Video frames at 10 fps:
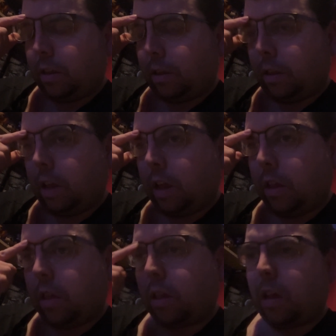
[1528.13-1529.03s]

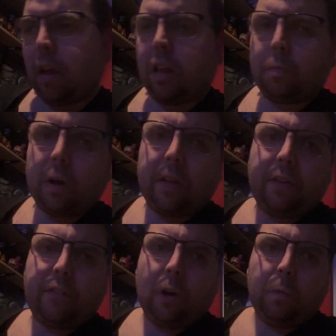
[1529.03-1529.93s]
this is where the
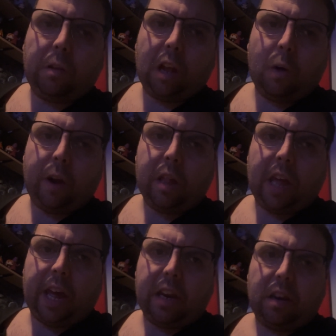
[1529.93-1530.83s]
film series
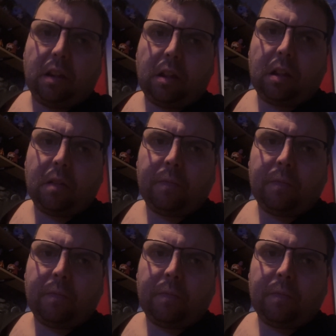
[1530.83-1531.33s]
ends.